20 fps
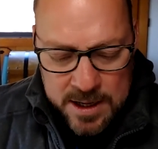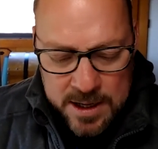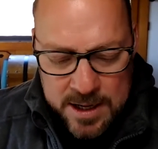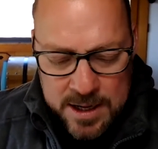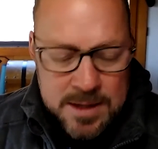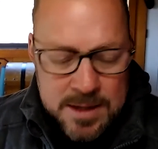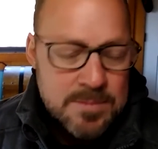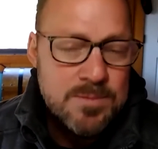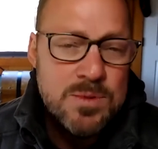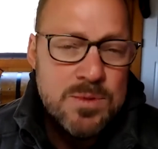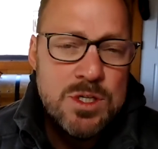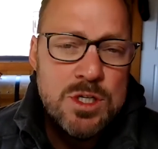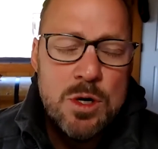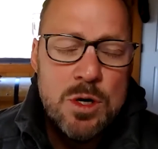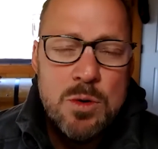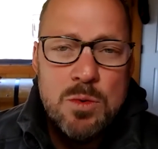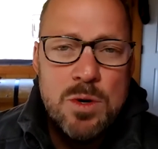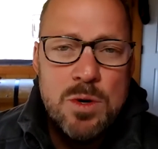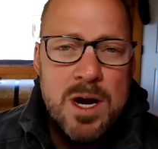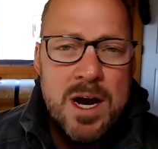
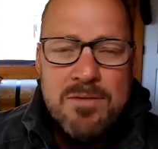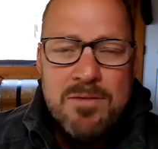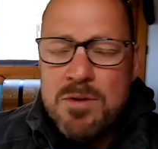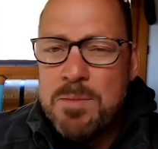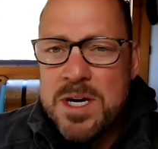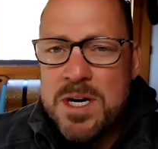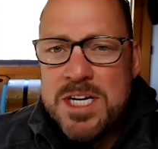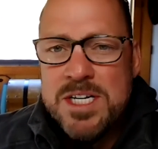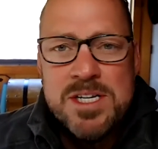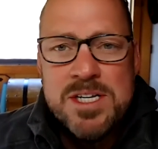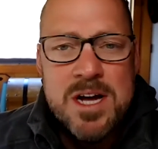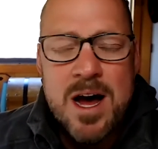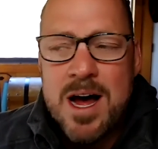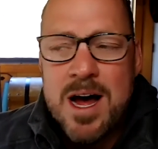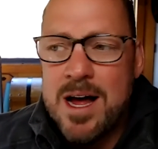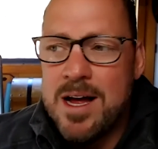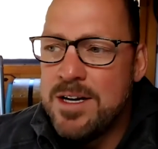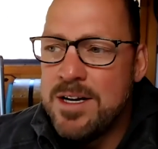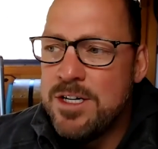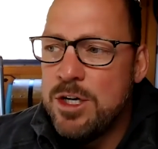So everybody's
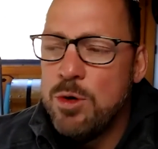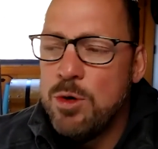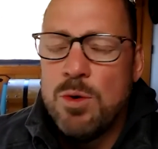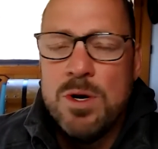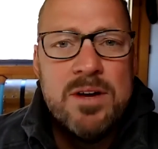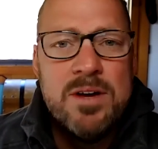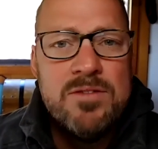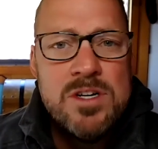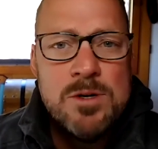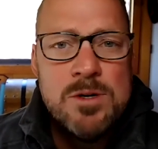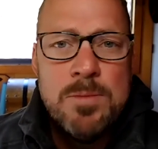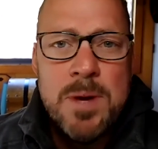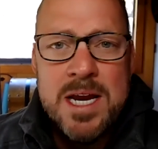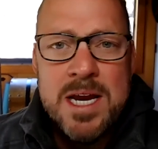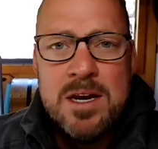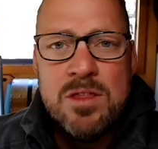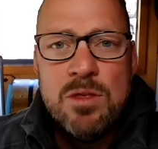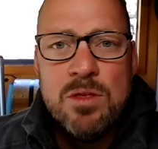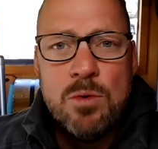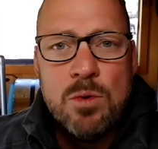got a degree of
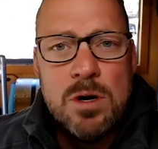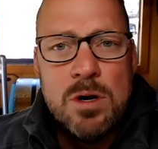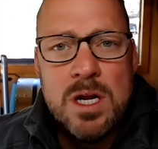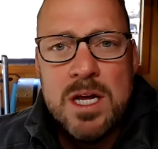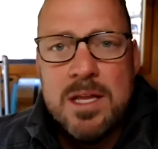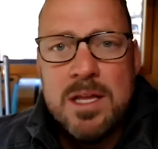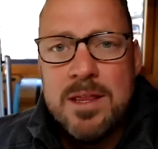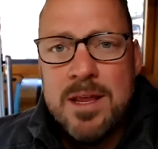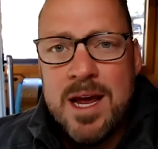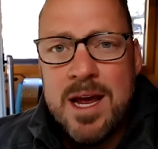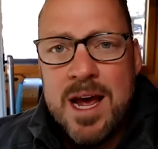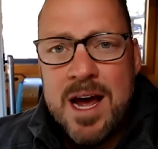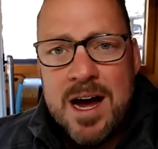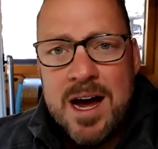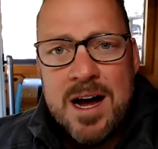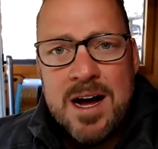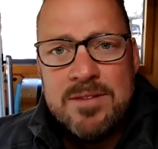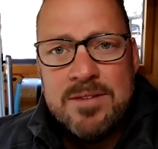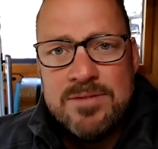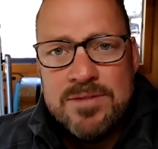domain authority. They
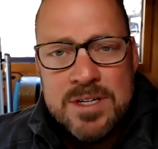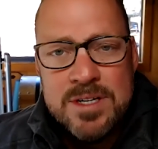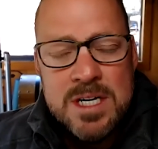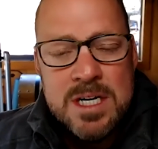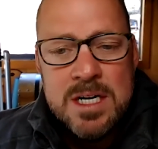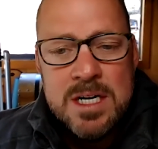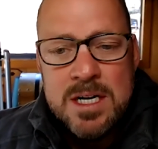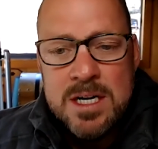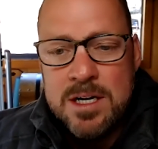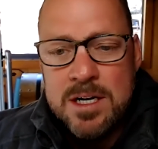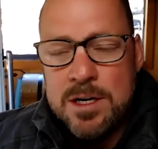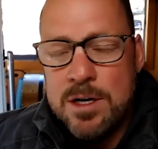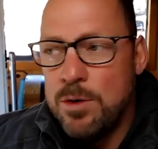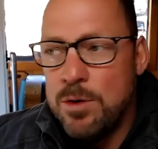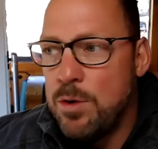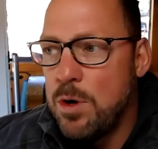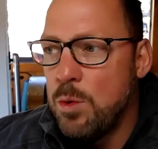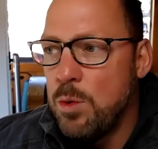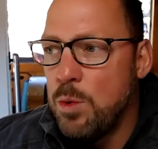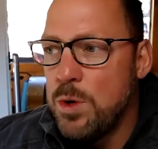have
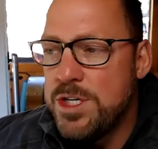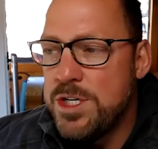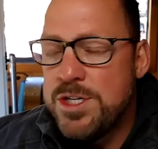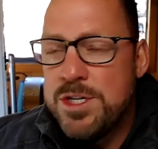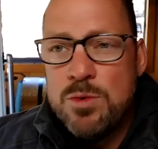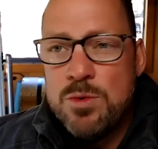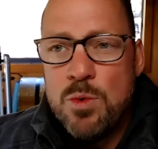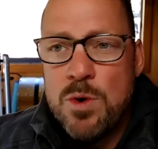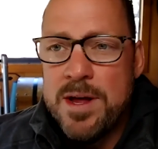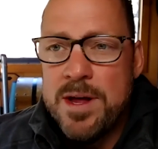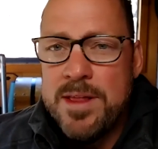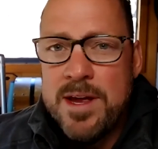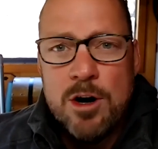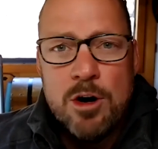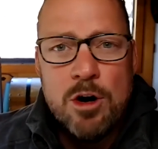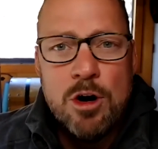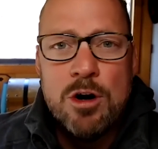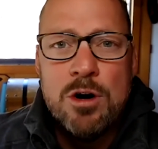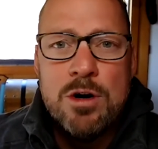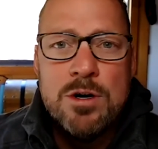a reason why they
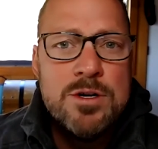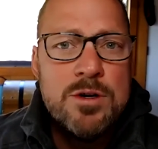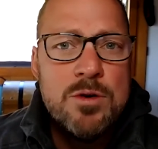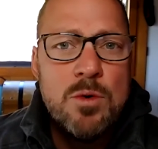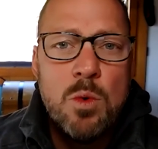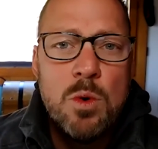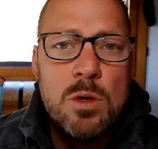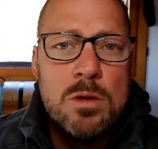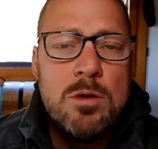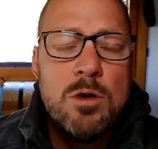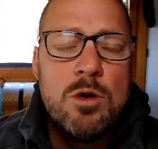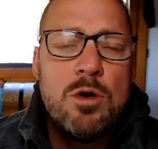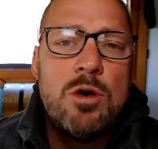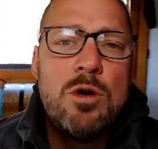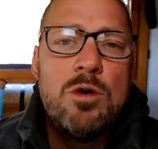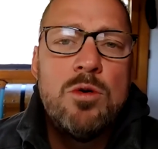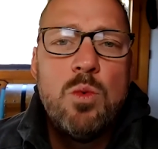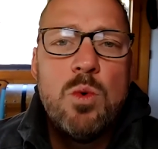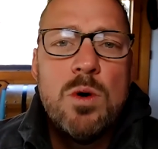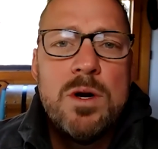earned or
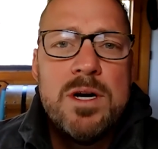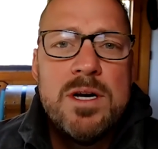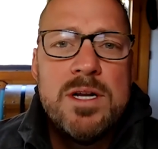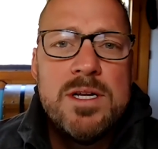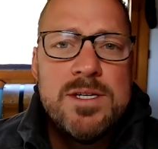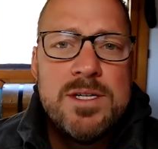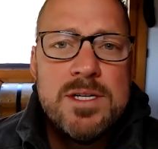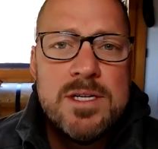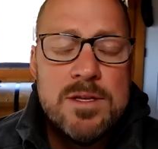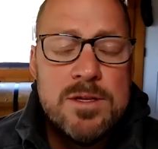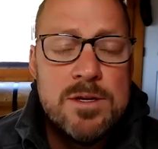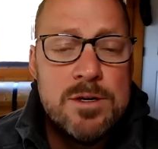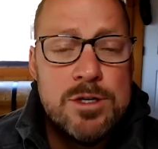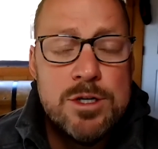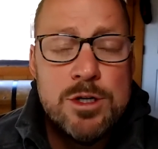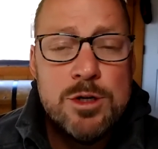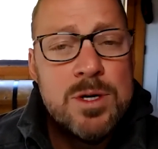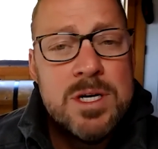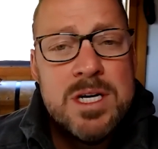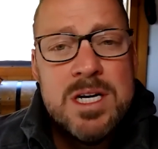learned what it is that they're
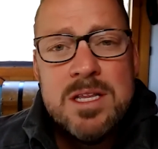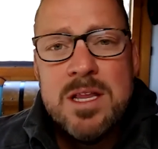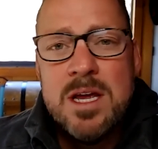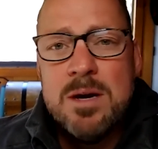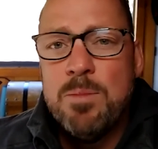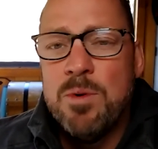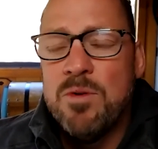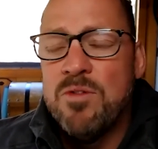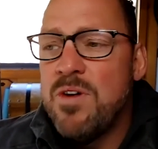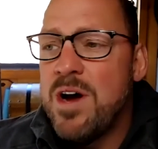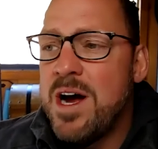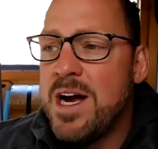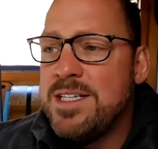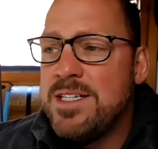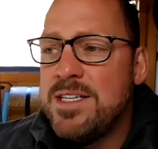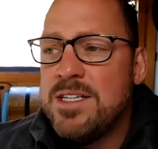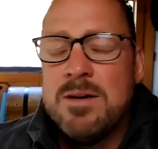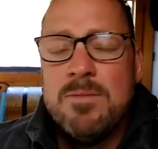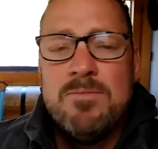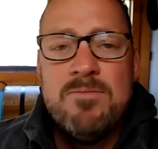doing, and they
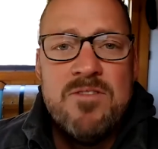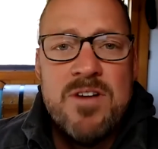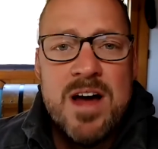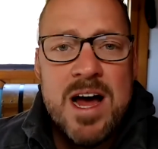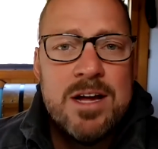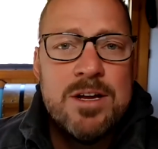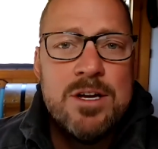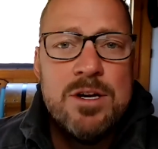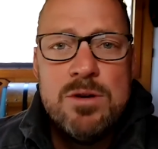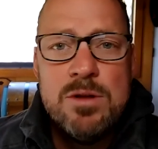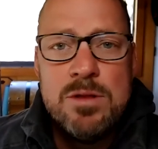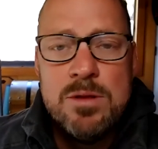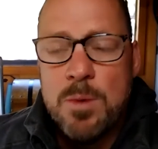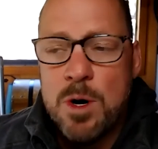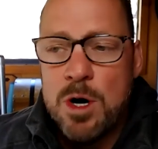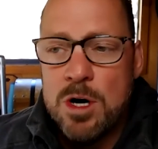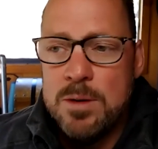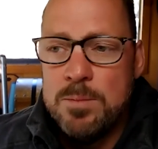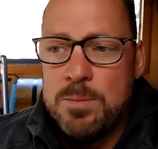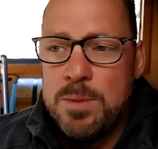provide some value to the
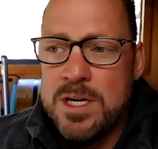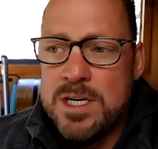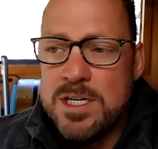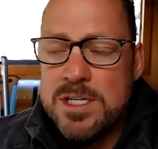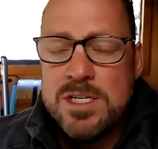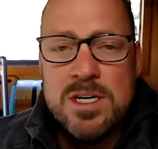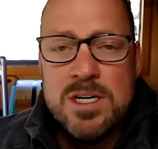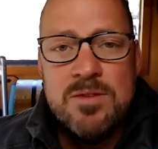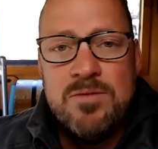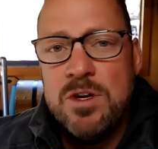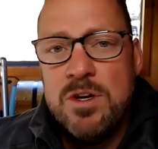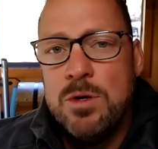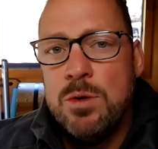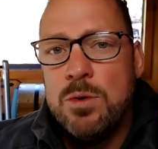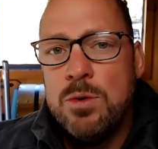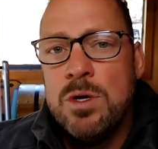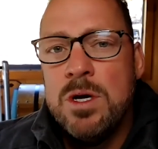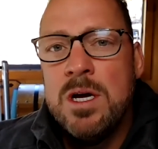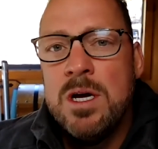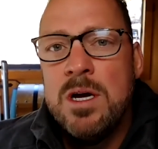marketplace. If
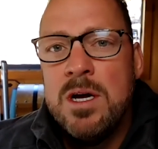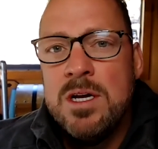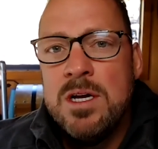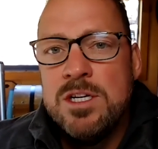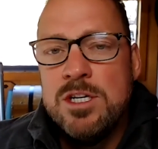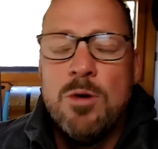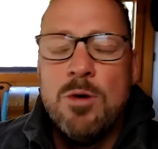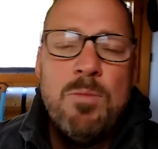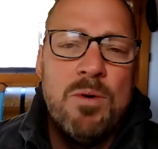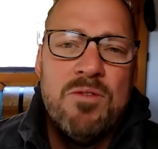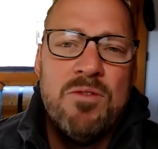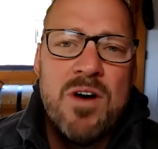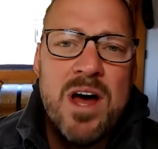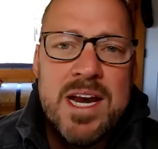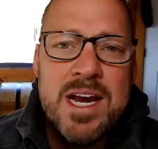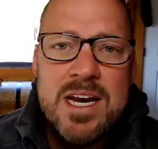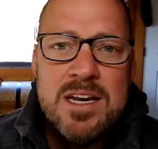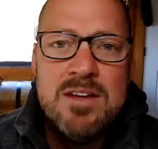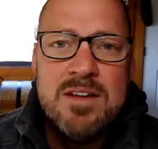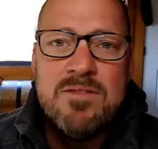you don't
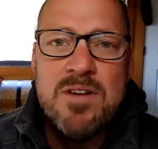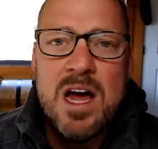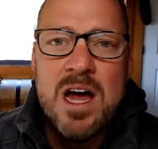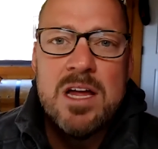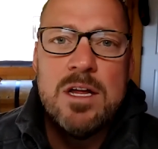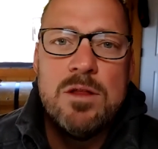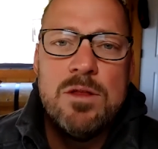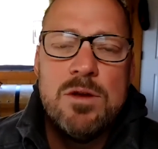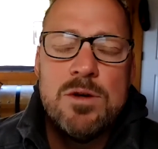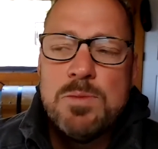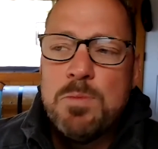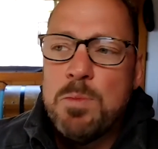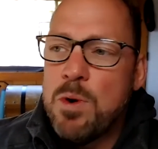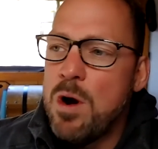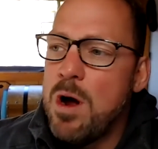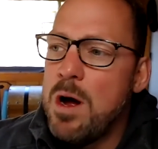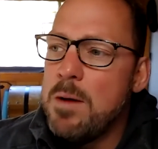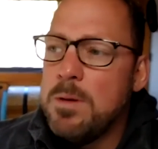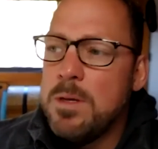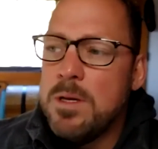provide any value, there's
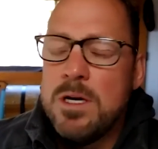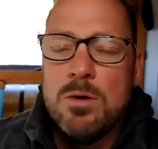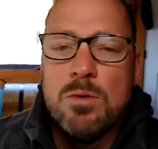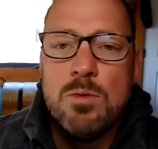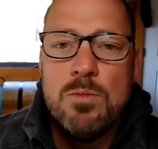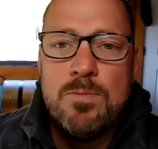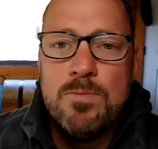probably